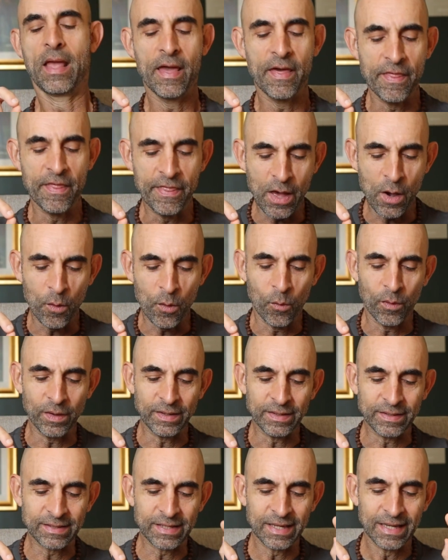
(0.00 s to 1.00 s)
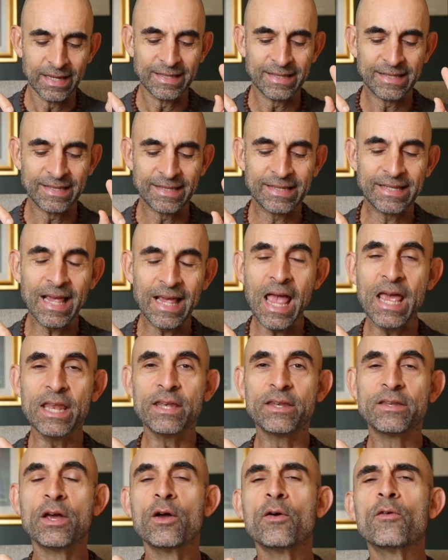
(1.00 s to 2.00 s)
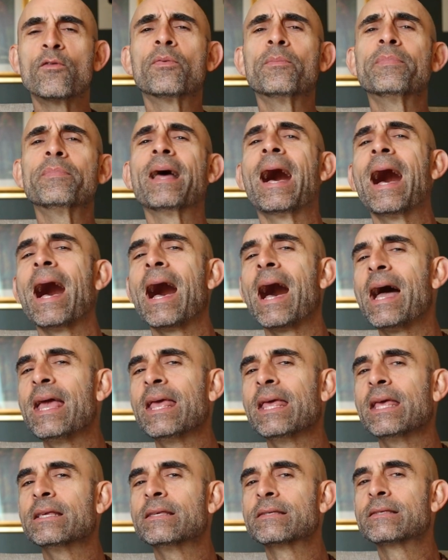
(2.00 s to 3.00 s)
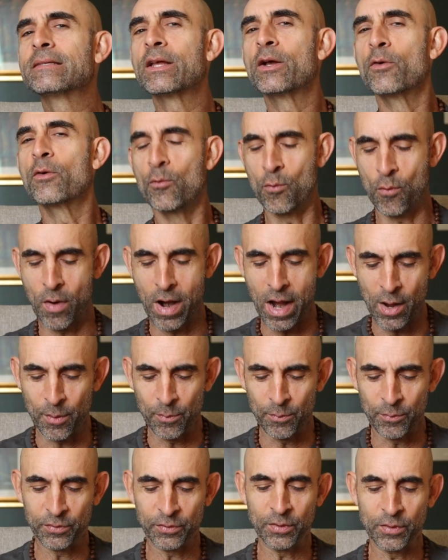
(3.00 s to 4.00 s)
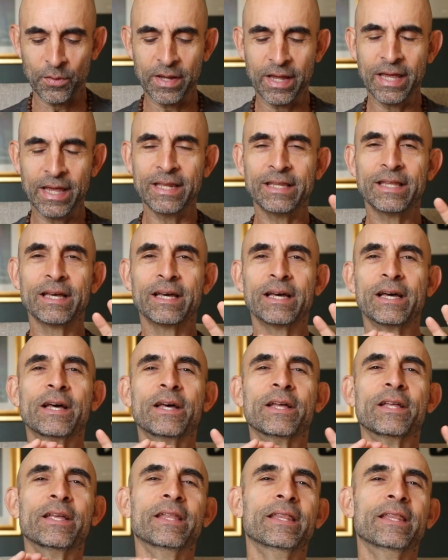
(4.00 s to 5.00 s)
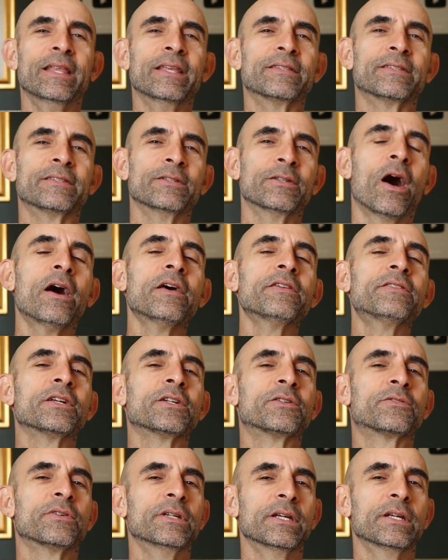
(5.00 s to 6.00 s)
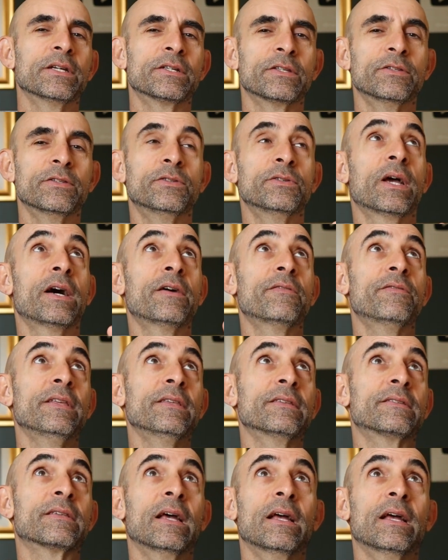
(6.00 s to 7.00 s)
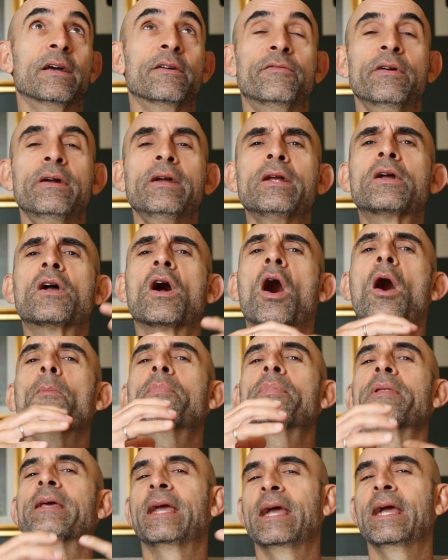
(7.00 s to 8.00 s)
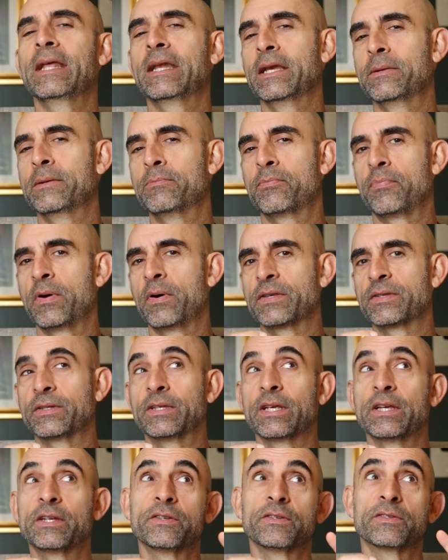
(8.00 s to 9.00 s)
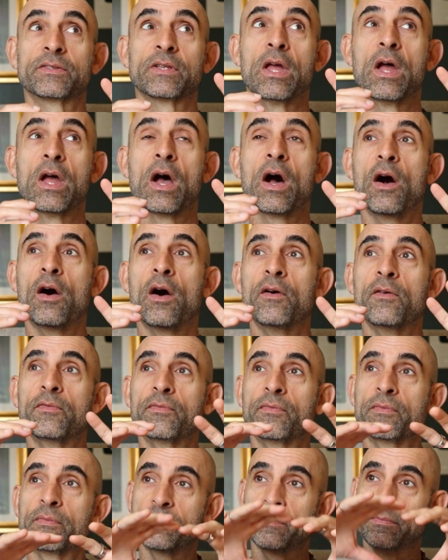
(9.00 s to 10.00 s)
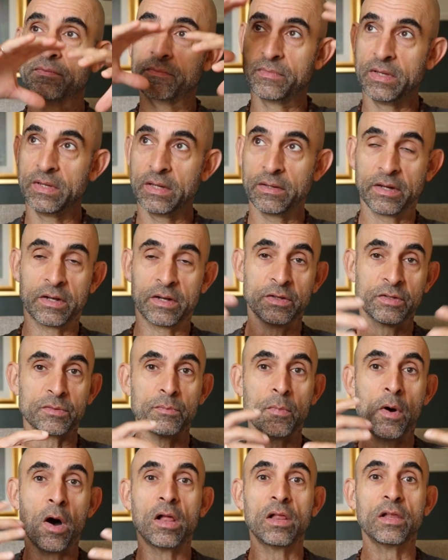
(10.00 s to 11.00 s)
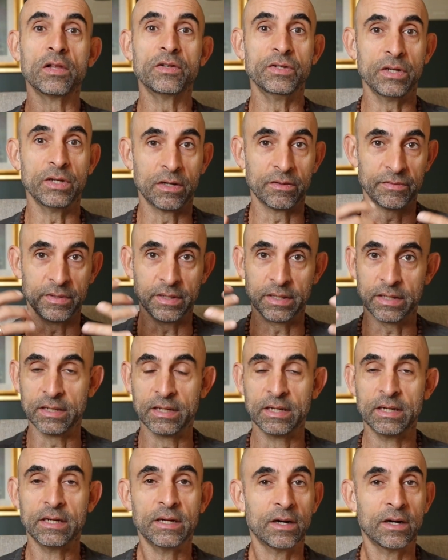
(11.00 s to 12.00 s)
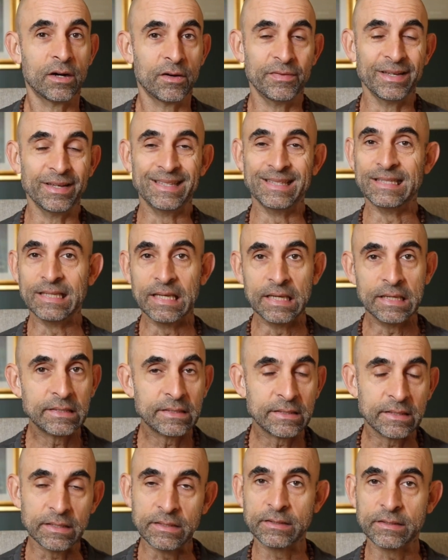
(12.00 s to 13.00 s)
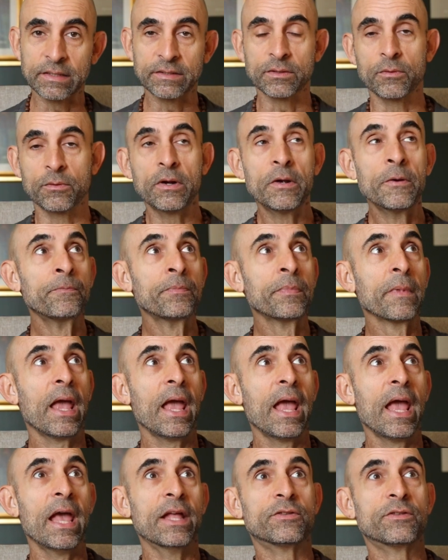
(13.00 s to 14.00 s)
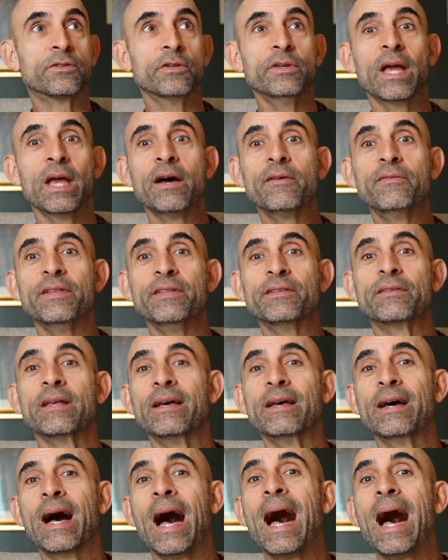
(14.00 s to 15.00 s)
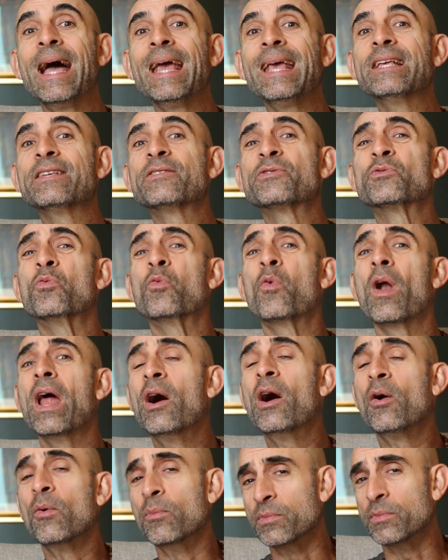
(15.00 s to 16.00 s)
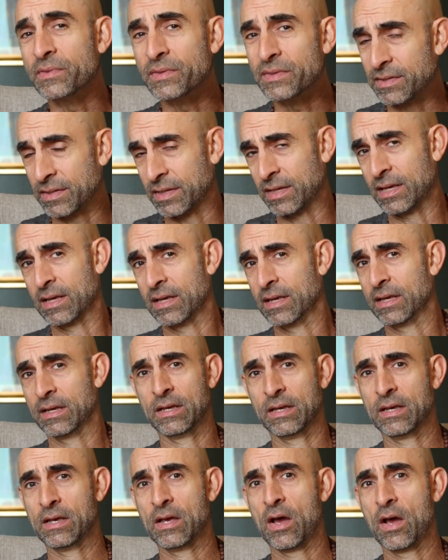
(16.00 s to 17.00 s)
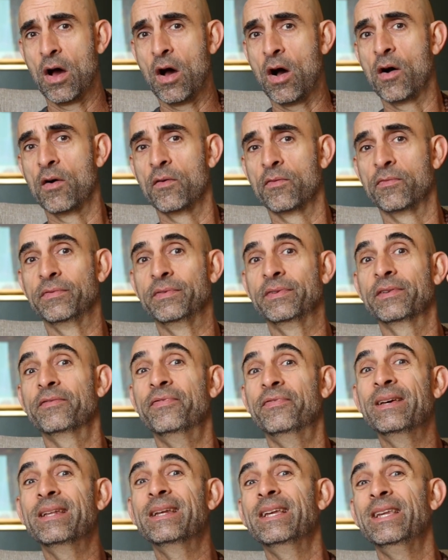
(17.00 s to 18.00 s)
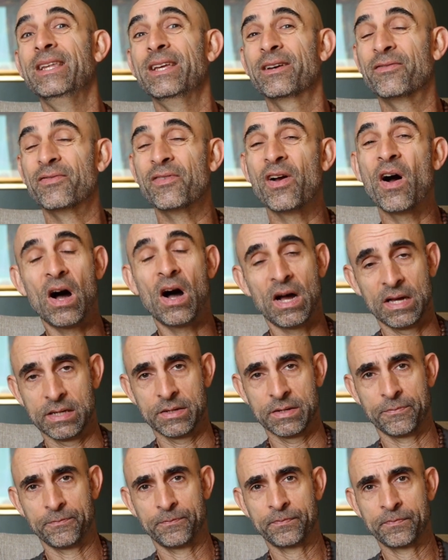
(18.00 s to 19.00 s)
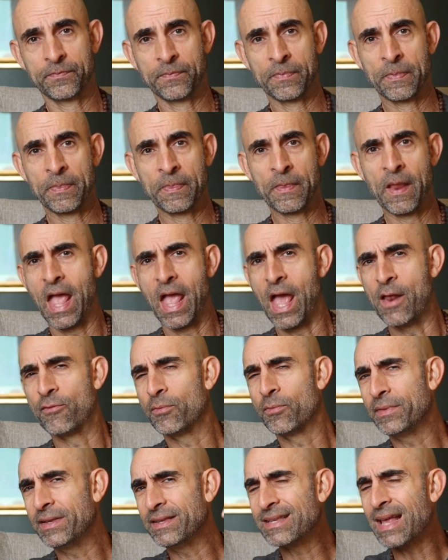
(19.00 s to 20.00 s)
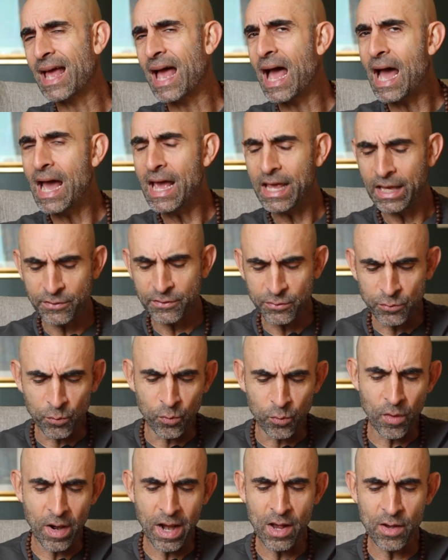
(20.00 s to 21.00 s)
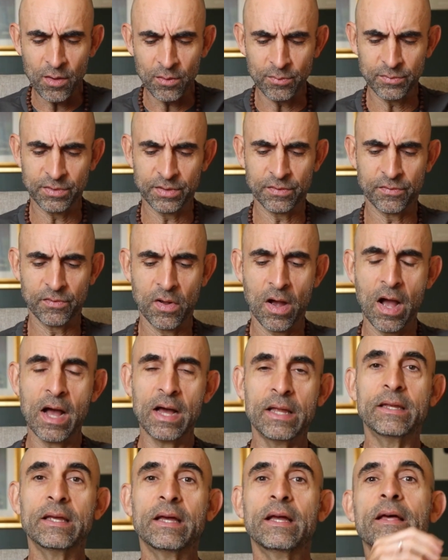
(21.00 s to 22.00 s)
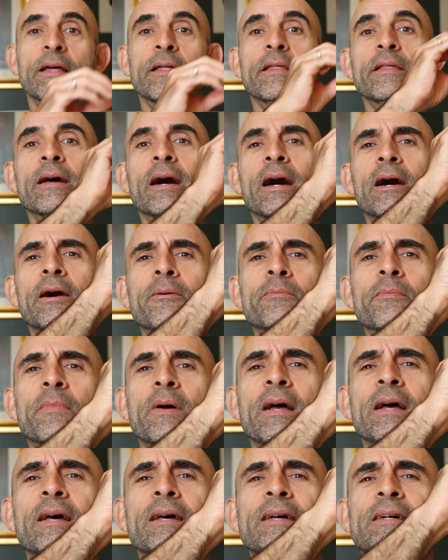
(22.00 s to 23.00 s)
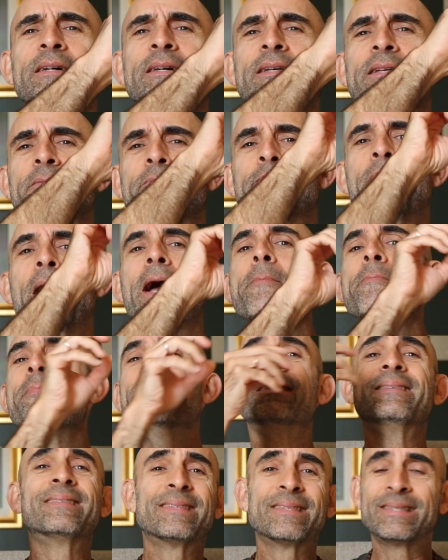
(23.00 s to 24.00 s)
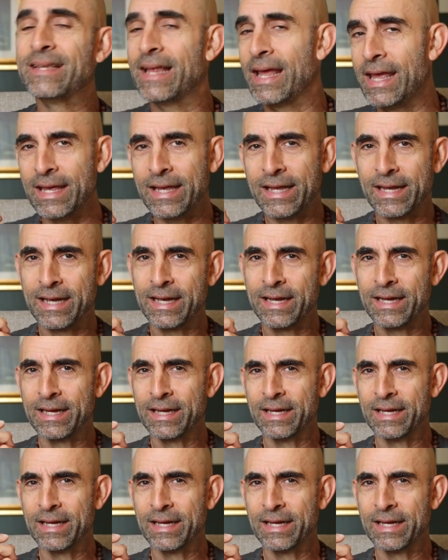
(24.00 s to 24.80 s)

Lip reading: that was sent from the highest realm. So in this Gnostic traditions, you have these very complicated presentations of, you know, the cosmology of existence, as it were. And so you have these highest realms of divinity of God. And from these highest realms of God, by mistake,